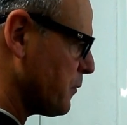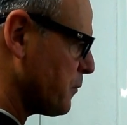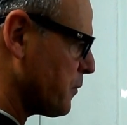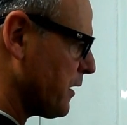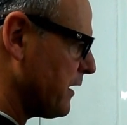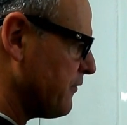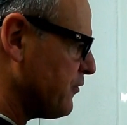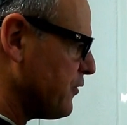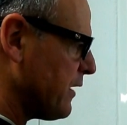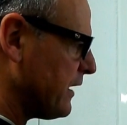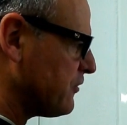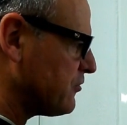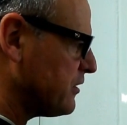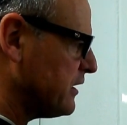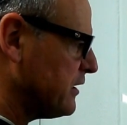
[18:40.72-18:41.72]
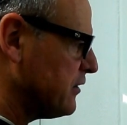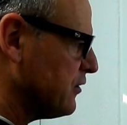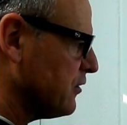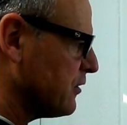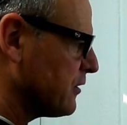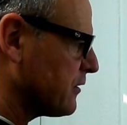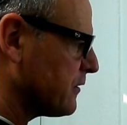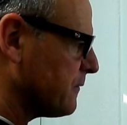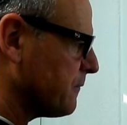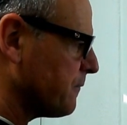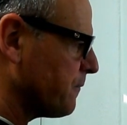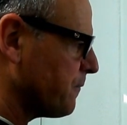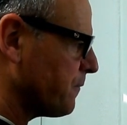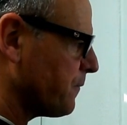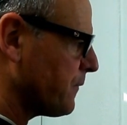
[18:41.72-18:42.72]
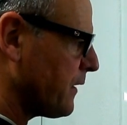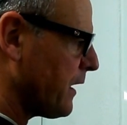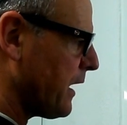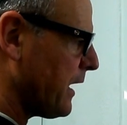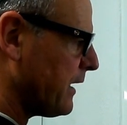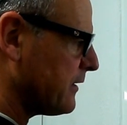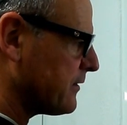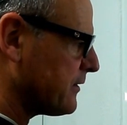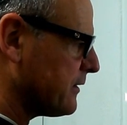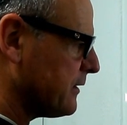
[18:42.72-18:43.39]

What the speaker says: But if you actually look at